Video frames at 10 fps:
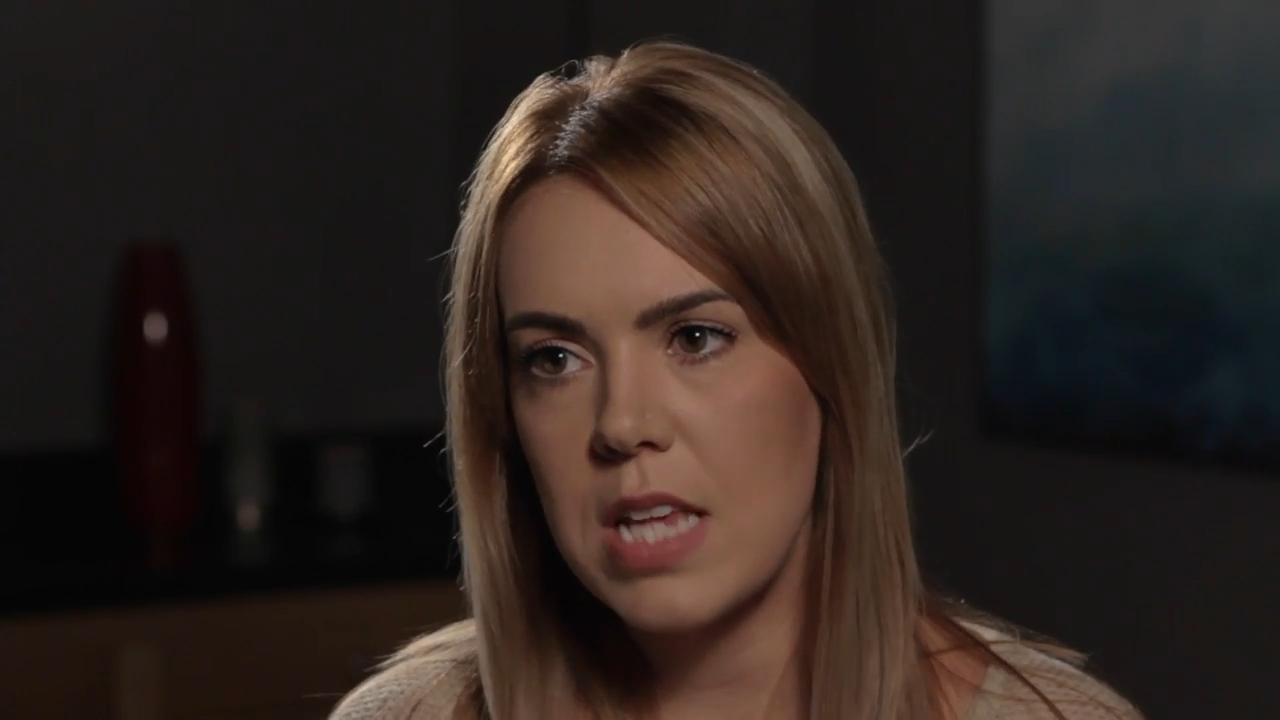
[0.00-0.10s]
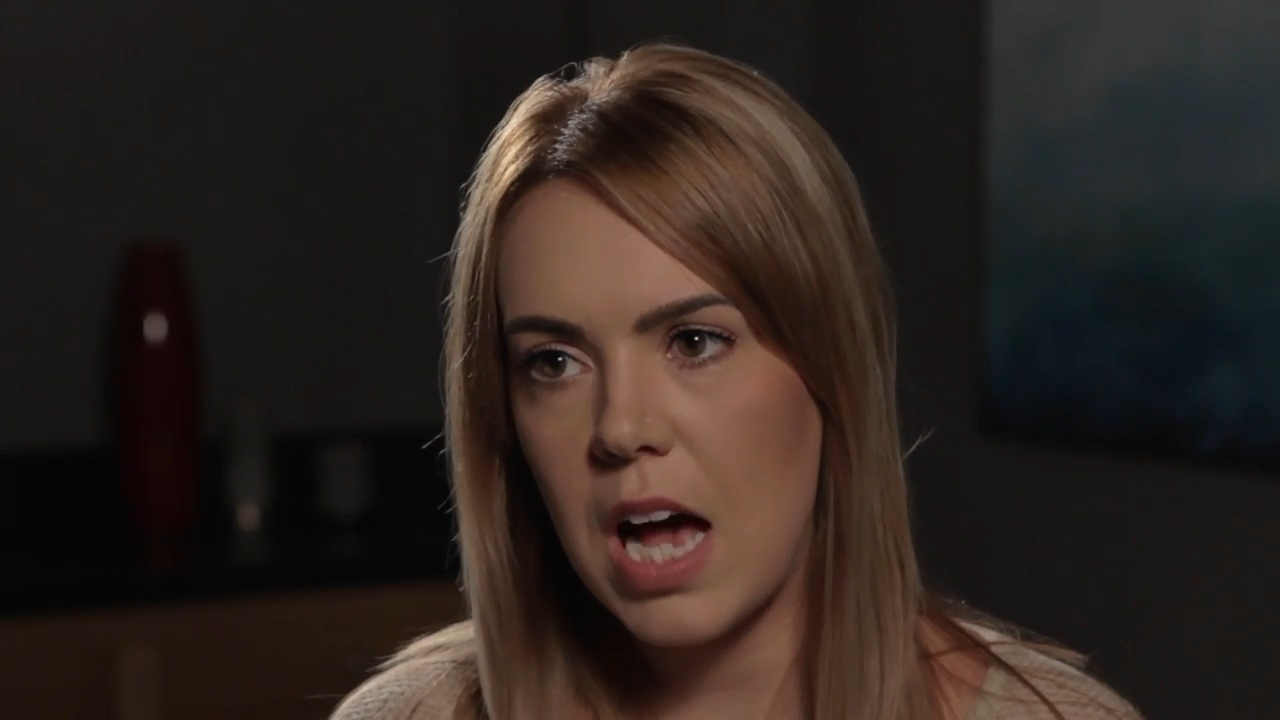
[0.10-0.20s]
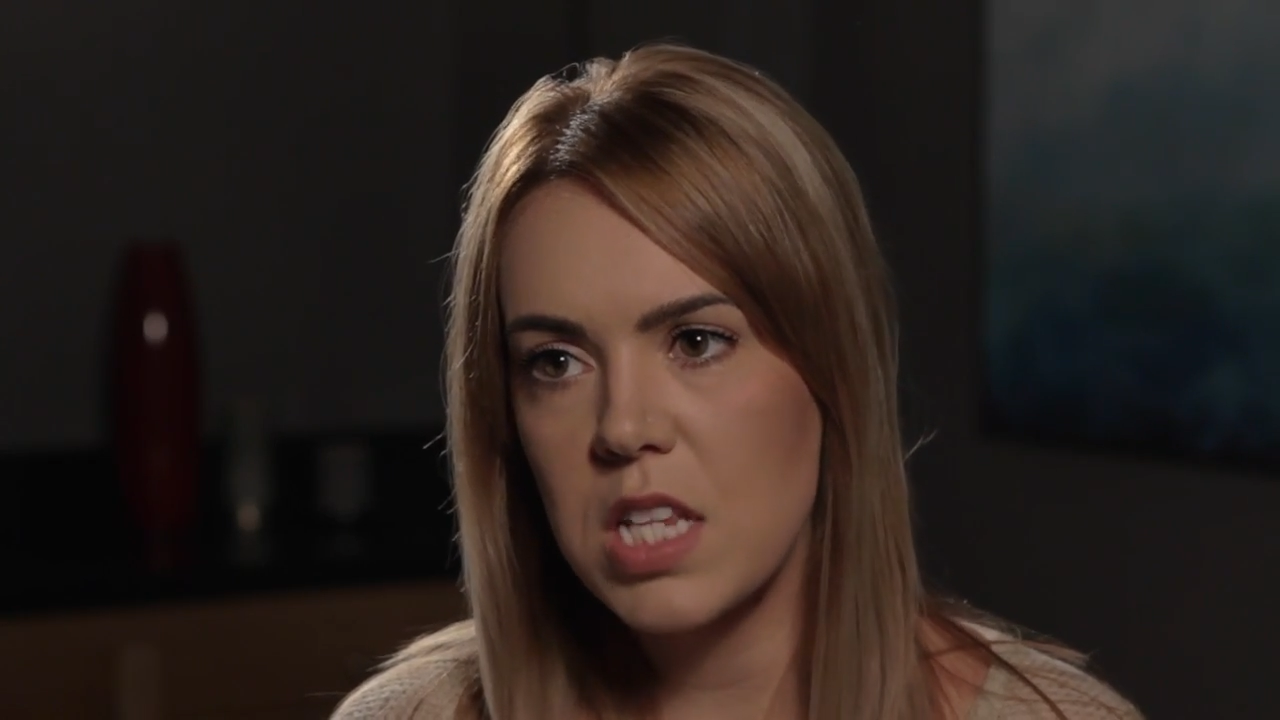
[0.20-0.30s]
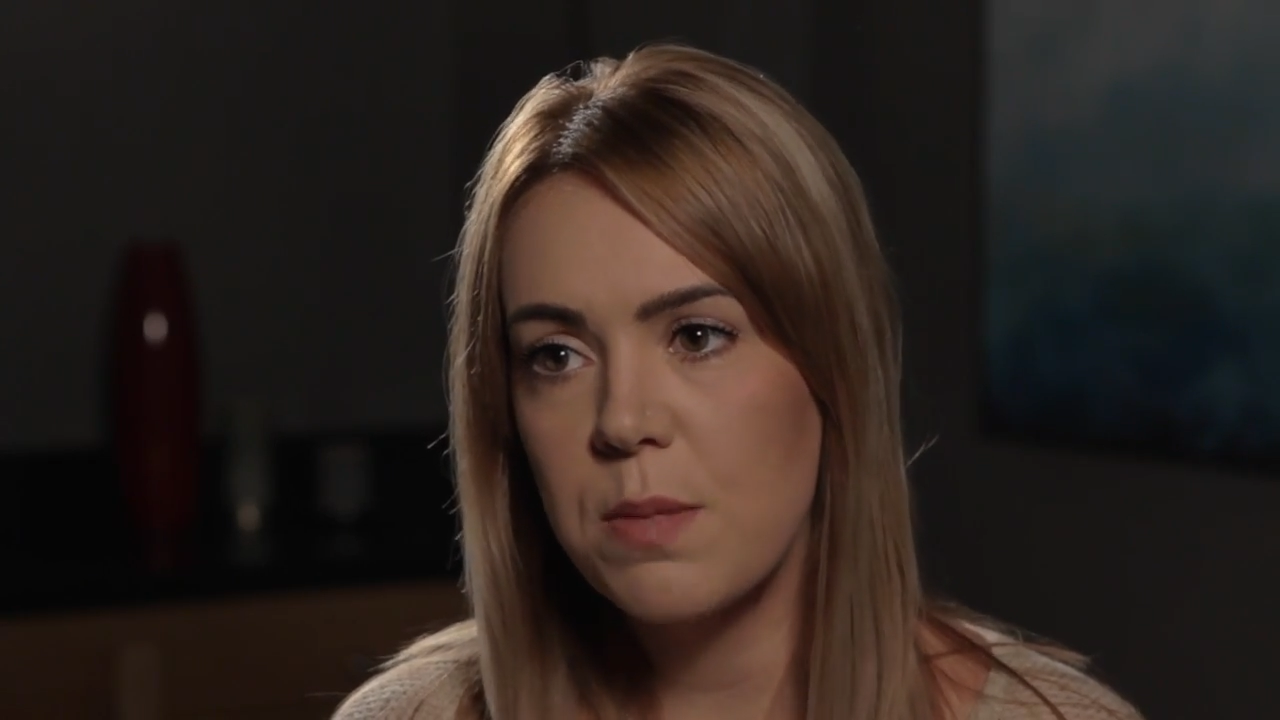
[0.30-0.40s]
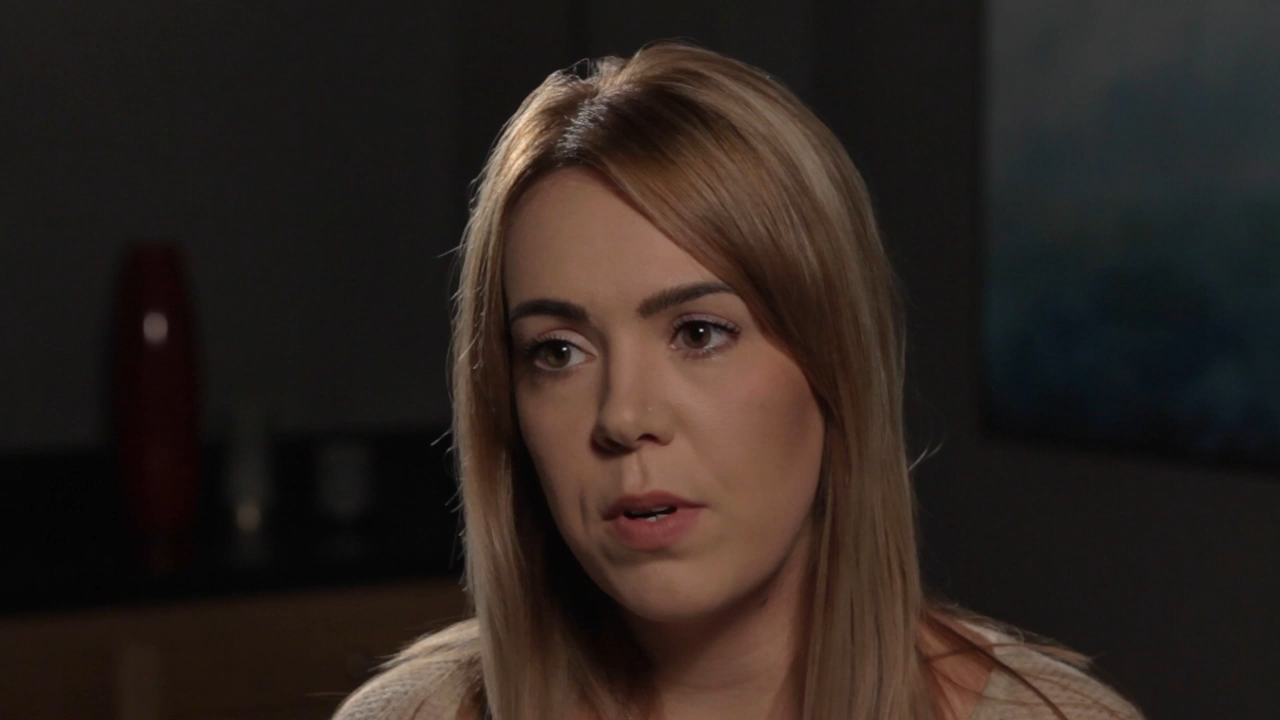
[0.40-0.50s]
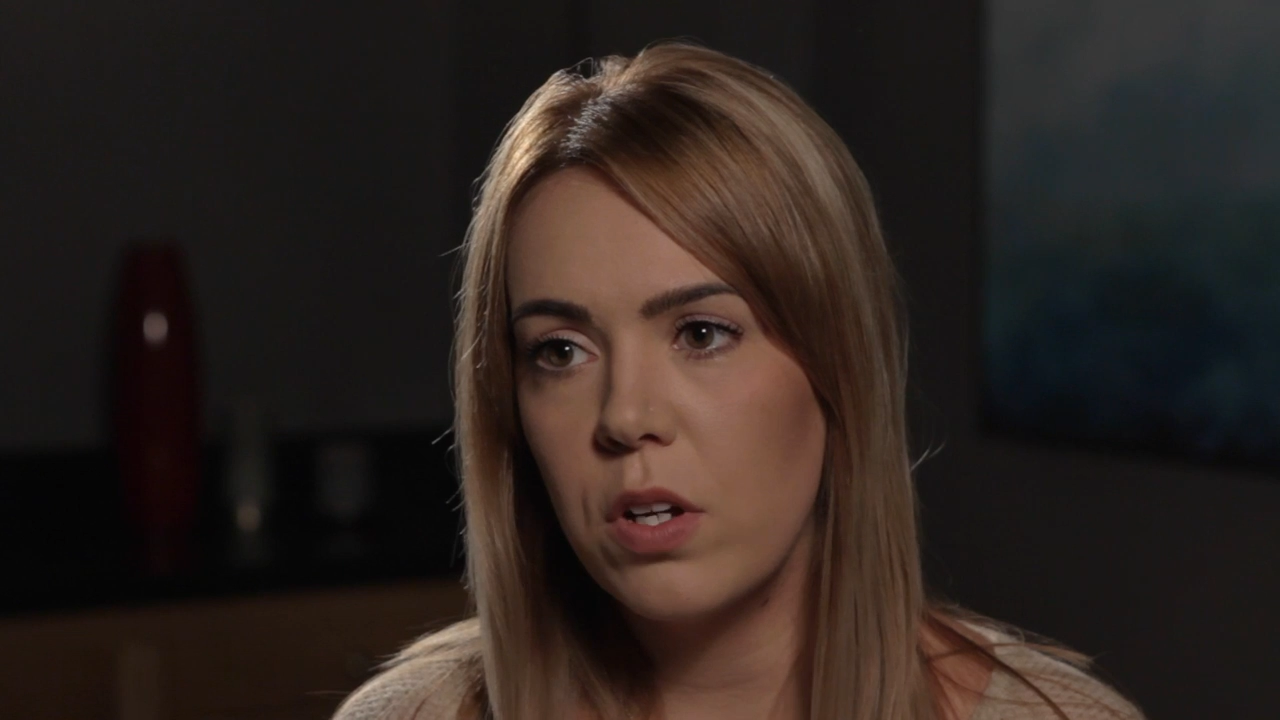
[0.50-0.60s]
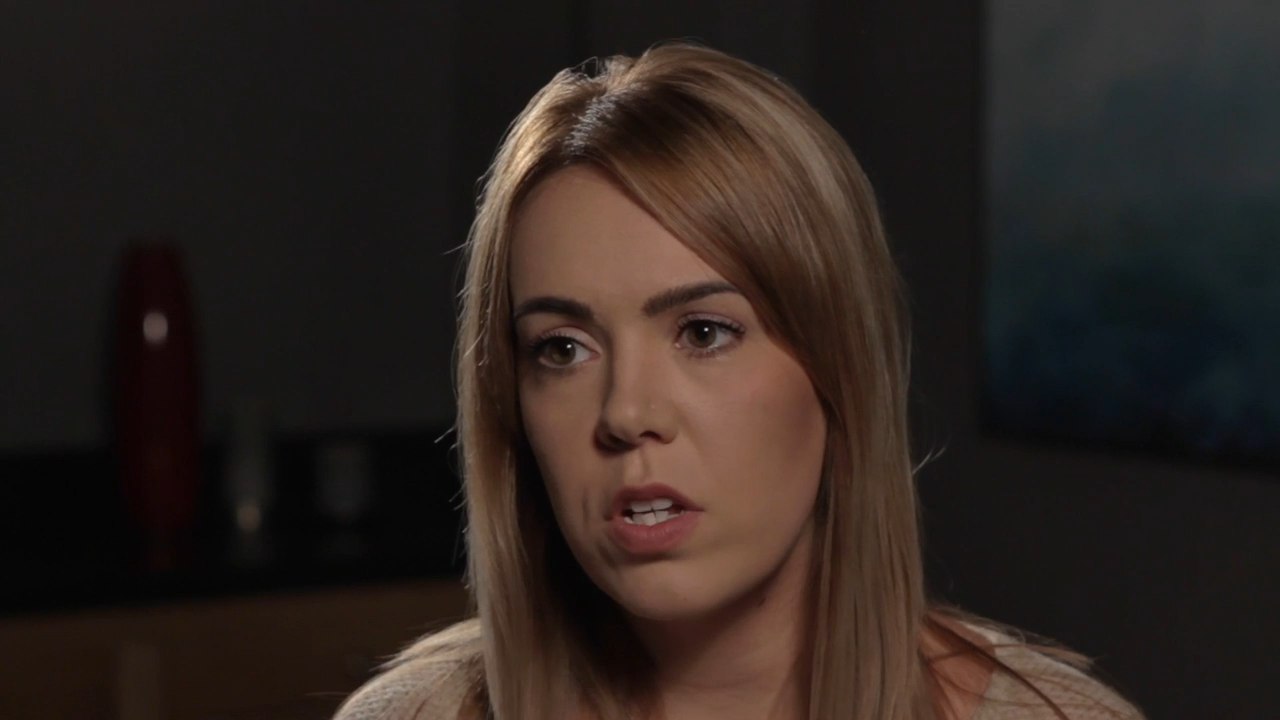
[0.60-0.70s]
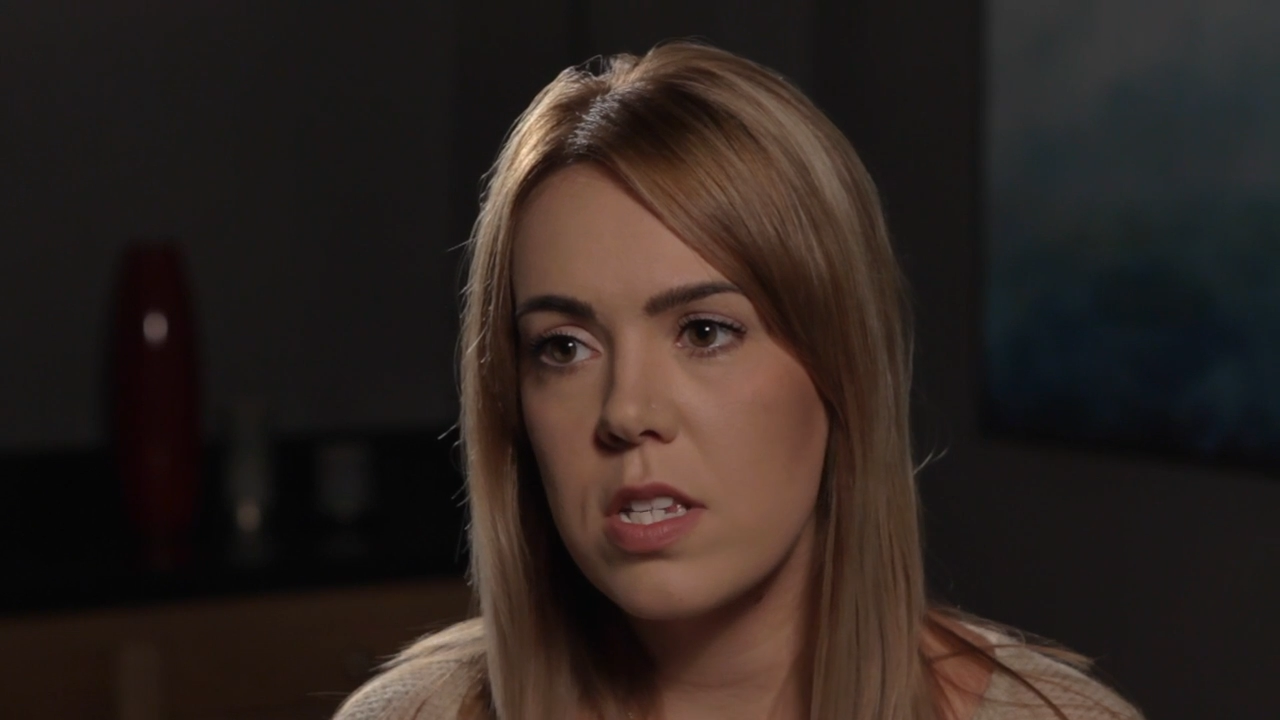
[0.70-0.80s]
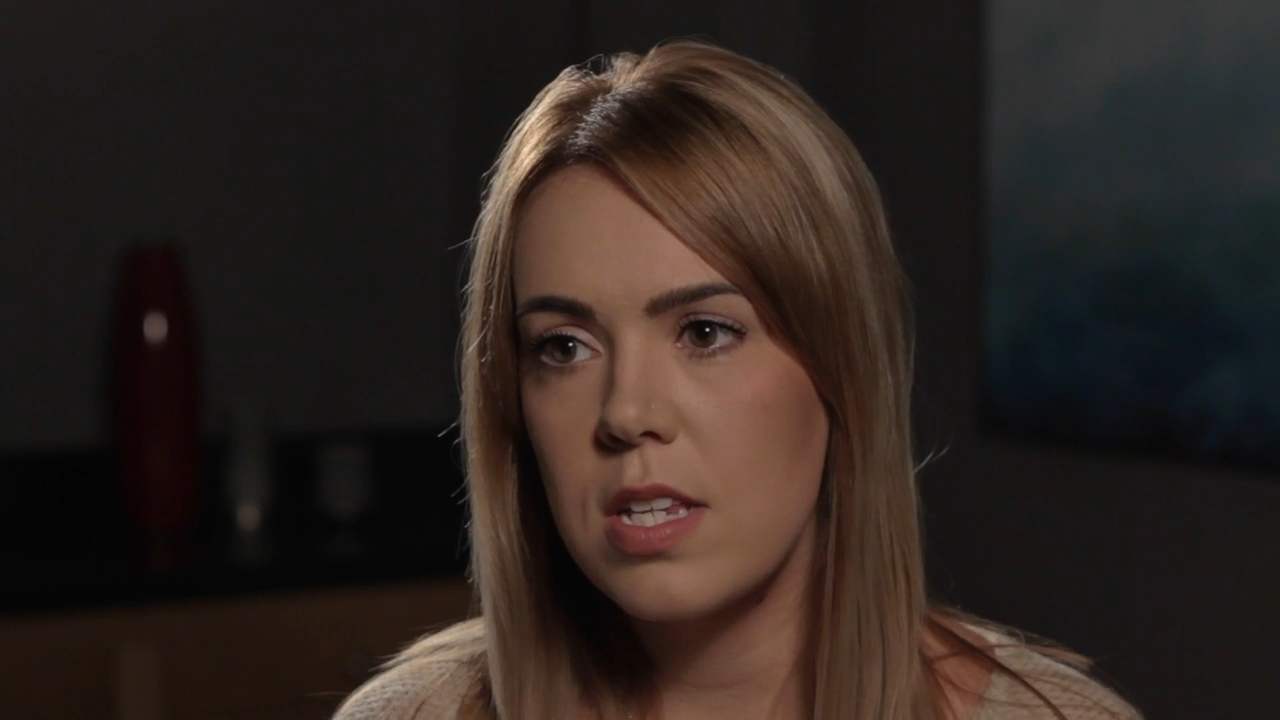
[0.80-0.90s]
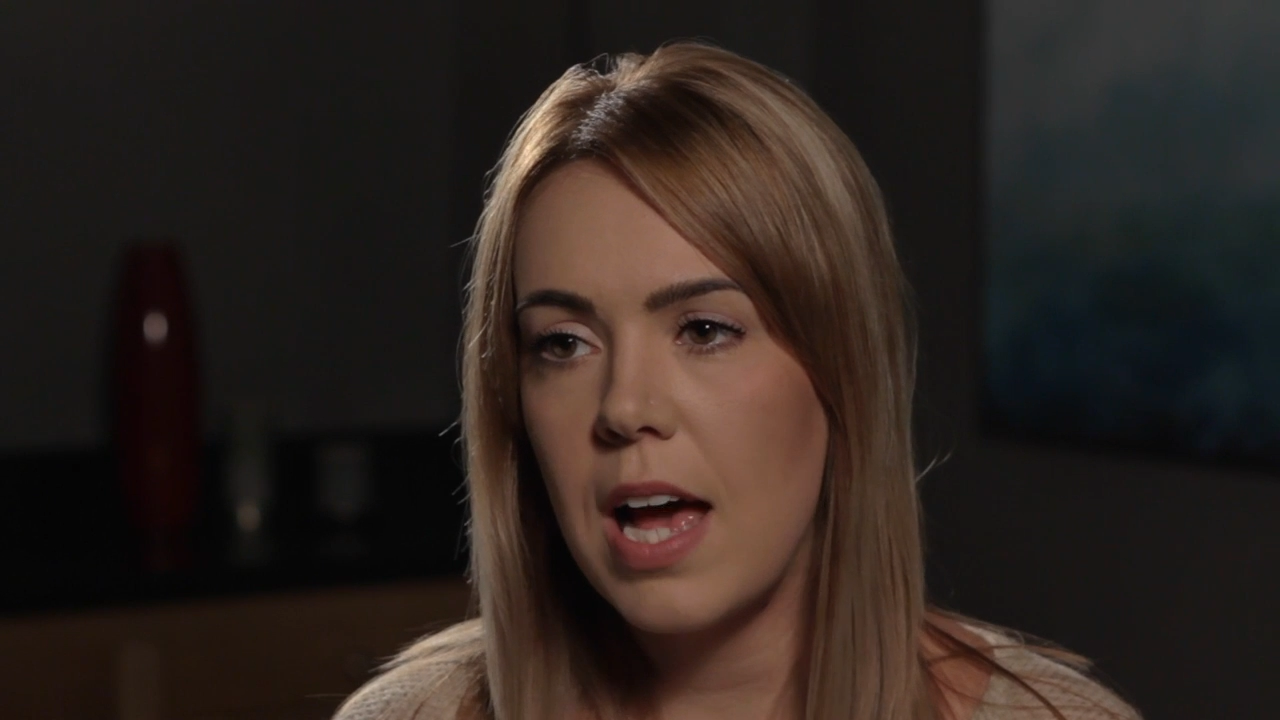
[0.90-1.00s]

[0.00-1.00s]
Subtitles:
hospitals,